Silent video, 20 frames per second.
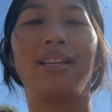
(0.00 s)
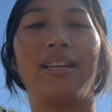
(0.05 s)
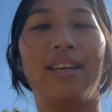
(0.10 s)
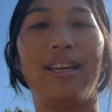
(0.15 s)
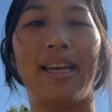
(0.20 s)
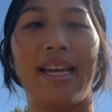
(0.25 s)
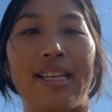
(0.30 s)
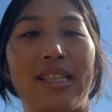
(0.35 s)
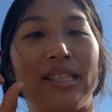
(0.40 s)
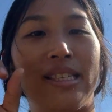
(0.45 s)

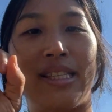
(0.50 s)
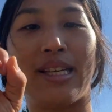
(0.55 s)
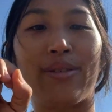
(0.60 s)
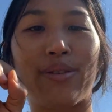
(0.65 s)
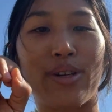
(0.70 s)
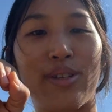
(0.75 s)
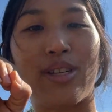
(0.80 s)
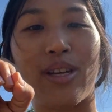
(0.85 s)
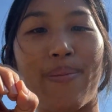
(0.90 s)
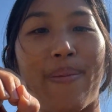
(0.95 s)
and 0
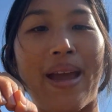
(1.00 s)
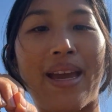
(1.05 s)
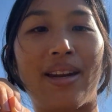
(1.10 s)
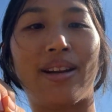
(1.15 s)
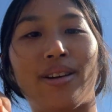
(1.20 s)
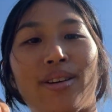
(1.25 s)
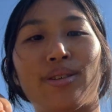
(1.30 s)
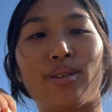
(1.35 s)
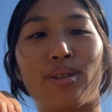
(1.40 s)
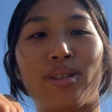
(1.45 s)

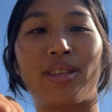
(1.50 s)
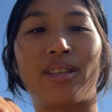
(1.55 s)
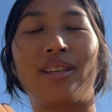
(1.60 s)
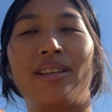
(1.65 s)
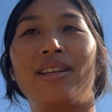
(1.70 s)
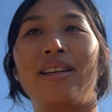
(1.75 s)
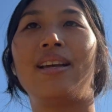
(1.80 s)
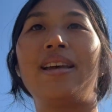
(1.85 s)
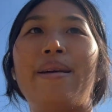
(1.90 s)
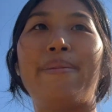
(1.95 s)
tomatoes
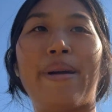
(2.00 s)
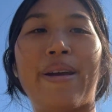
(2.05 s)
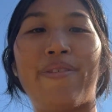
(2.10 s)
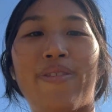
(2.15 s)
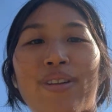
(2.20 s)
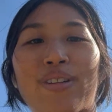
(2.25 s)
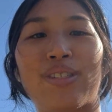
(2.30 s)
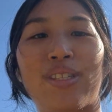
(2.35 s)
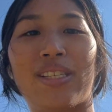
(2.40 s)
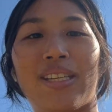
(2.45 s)
my
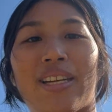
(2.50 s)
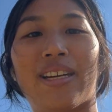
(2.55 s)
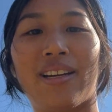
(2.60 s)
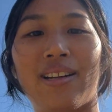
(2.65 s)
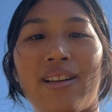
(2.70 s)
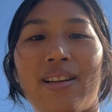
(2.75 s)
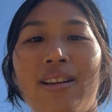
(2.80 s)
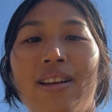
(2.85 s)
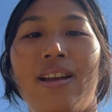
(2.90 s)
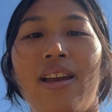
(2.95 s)
first year
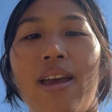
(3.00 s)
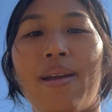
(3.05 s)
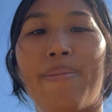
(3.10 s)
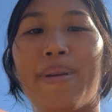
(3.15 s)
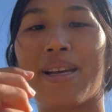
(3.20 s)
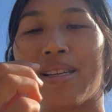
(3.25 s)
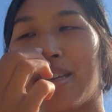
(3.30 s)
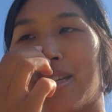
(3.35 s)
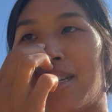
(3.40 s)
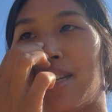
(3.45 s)
because
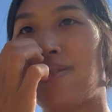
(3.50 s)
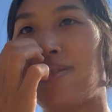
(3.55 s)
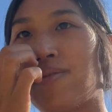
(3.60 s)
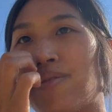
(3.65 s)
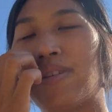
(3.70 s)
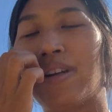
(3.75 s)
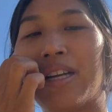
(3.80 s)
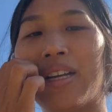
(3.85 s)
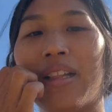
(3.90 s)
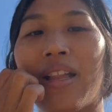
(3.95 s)
I didn't
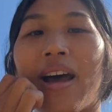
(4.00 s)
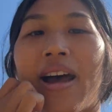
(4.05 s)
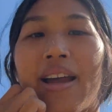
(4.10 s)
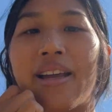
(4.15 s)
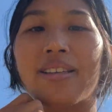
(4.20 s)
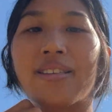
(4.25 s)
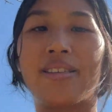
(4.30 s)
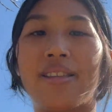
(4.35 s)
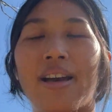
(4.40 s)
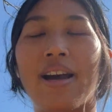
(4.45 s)
realize
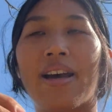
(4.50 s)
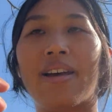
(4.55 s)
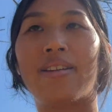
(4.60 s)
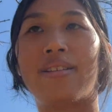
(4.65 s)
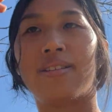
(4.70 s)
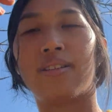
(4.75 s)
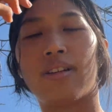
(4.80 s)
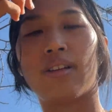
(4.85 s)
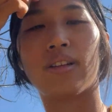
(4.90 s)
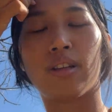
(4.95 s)
that
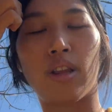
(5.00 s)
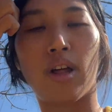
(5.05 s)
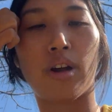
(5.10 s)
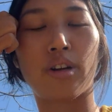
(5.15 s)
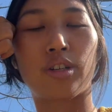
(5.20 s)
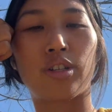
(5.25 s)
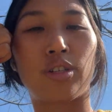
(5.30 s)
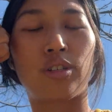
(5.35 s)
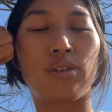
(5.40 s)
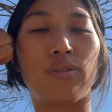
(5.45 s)
large
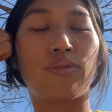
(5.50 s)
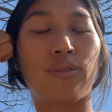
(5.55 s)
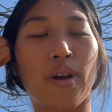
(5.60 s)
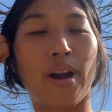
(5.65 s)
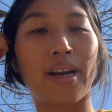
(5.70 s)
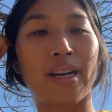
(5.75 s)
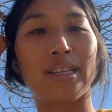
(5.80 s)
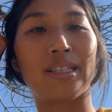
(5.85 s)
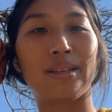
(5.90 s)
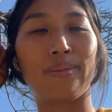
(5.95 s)

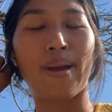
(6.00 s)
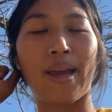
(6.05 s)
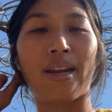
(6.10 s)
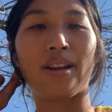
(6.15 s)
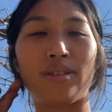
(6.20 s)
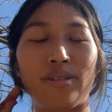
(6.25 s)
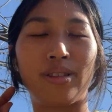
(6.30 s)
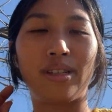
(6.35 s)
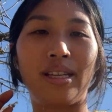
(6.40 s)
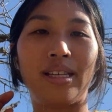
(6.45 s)
variety tomatoes
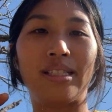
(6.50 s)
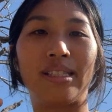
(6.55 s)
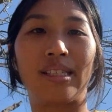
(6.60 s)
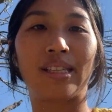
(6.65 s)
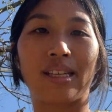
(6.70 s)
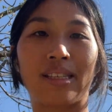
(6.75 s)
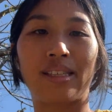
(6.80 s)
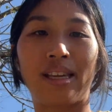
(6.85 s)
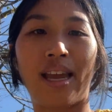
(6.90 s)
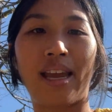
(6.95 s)
need 6
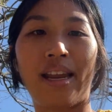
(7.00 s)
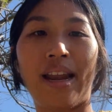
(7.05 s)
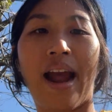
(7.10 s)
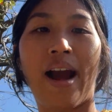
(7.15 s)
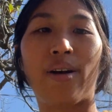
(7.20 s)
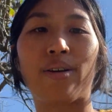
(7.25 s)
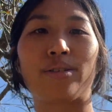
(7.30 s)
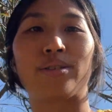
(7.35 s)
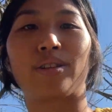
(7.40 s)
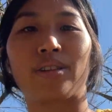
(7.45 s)
to 8
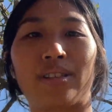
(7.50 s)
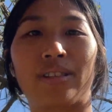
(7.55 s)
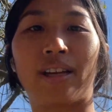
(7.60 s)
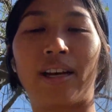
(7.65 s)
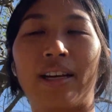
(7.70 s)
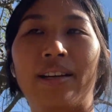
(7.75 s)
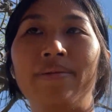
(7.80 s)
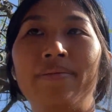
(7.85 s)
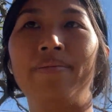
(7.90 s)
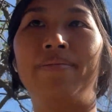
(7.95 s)
hours of
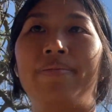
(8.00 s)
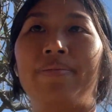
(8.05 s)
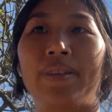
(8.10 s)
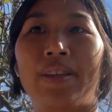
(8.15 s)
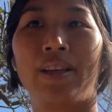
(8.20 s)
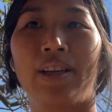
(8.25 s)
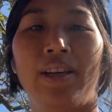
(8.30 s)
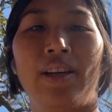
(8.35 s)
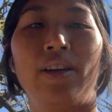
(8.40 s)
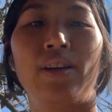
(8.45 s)
sun.
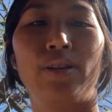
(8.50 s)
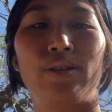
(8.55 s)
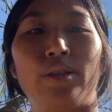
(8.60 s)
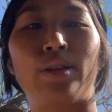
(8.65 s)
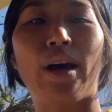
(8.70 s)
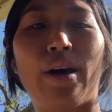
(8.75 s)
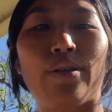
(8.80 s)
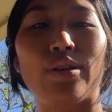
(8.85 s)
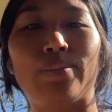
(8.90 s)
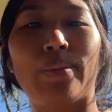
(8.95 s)
So that
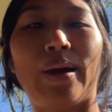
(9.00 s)
was my